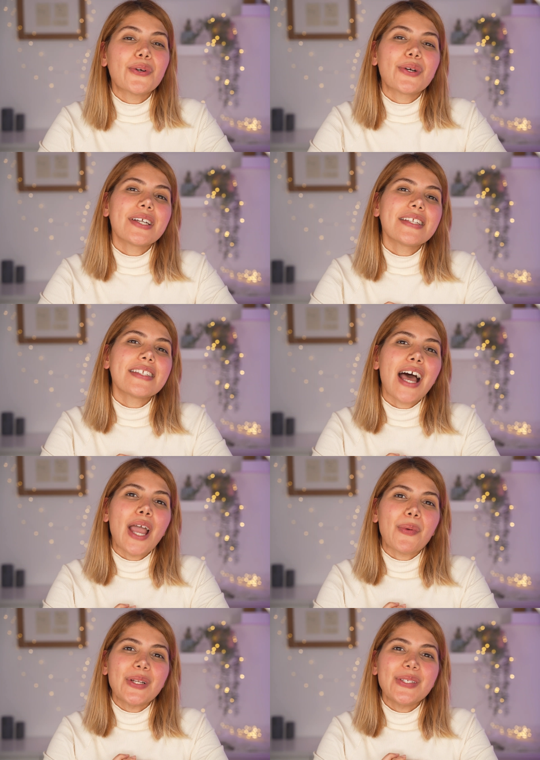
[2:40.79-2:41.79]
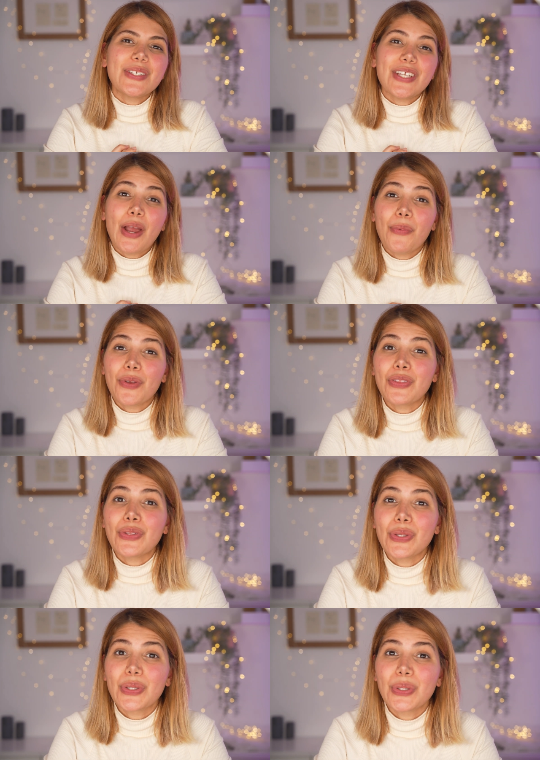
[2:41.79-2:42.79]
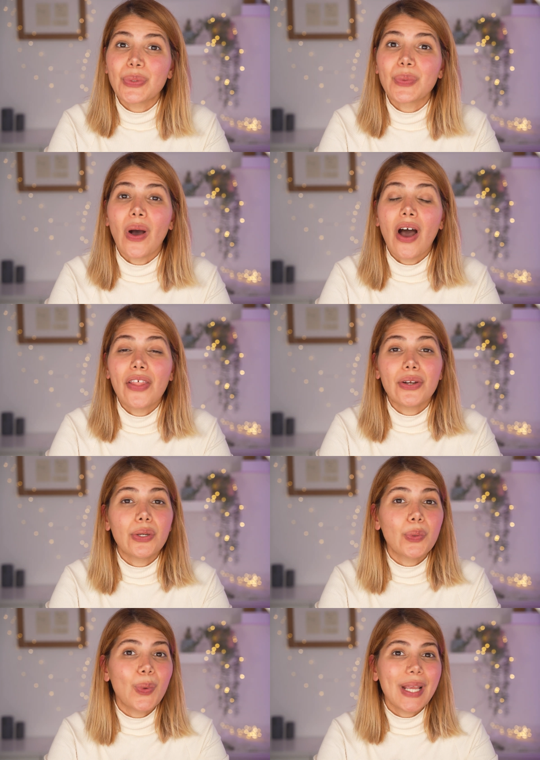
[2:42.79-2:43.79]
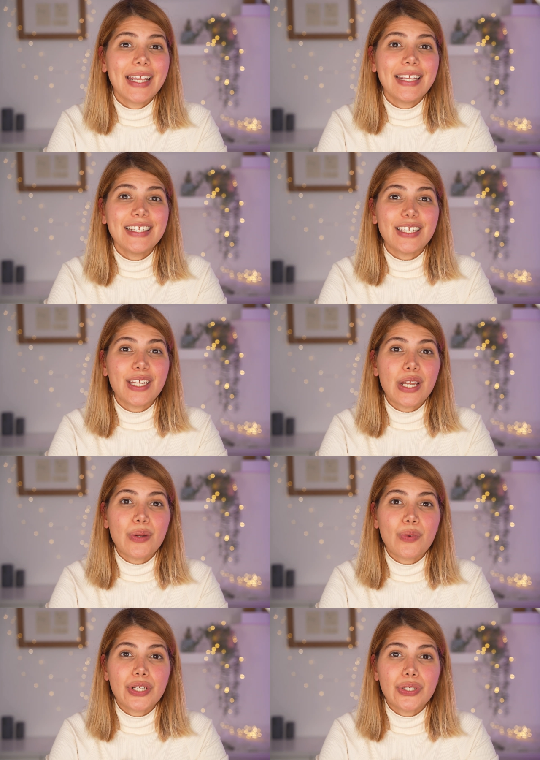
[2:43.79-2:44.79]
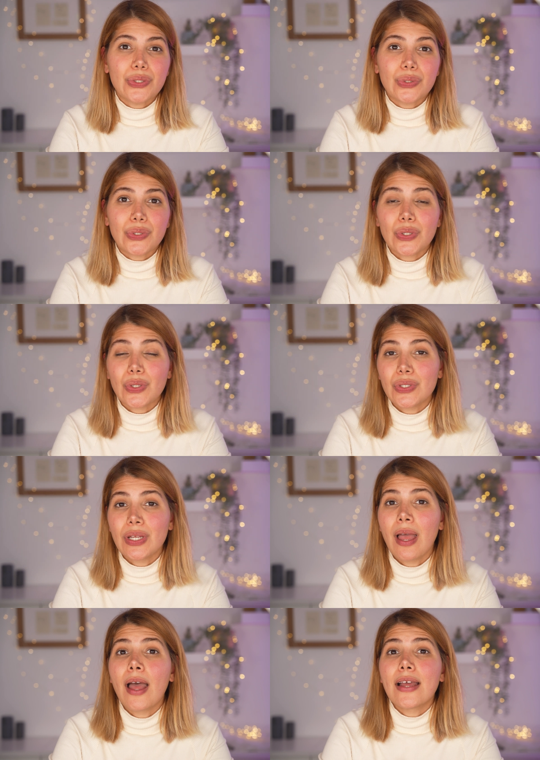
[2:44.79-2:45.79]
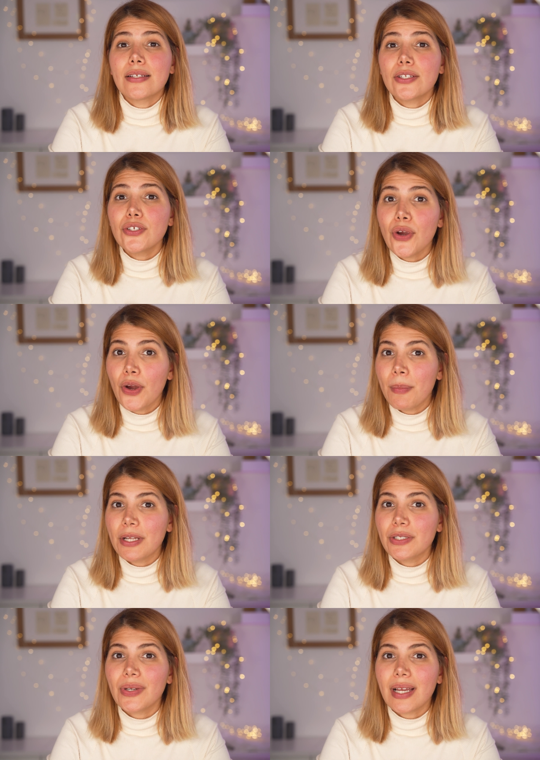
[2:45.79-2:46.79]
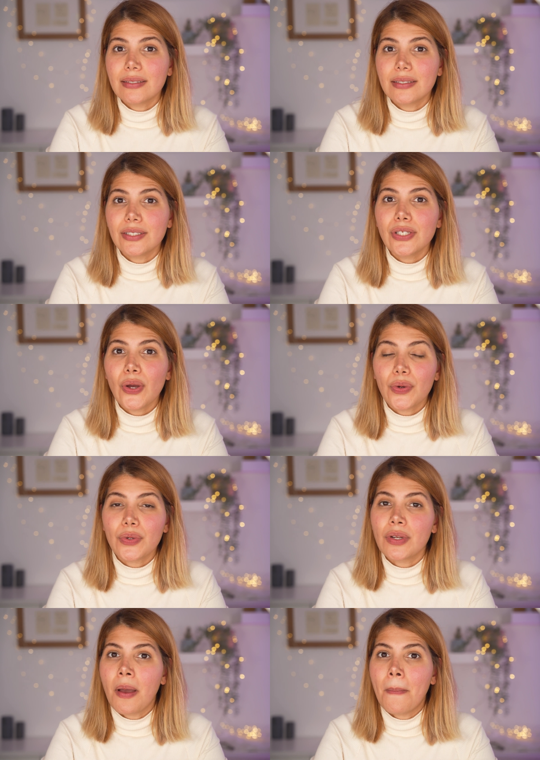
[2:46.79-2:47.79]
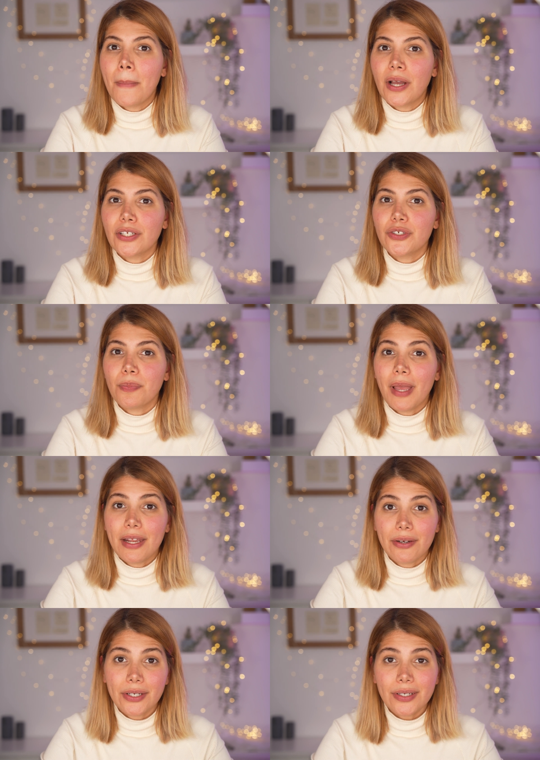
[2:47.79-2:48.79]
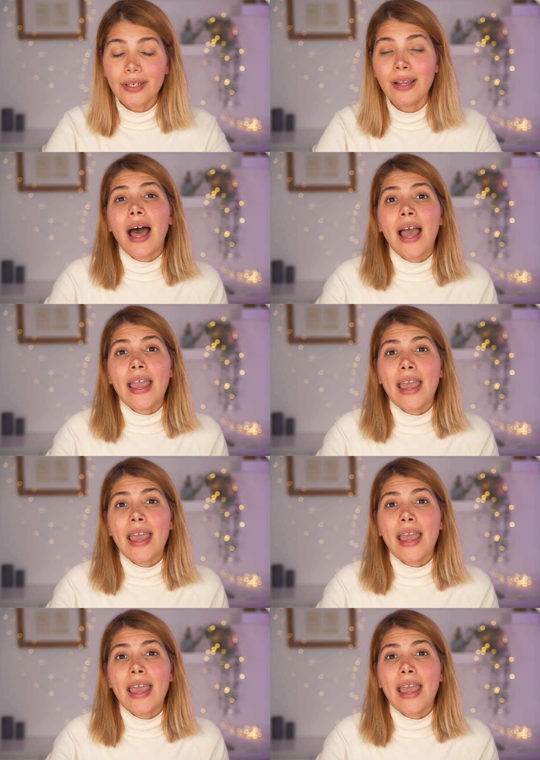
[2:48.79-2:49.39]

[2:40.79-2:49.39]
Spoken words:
course, I want to share with you other ways in which you could determine your undertone much better. I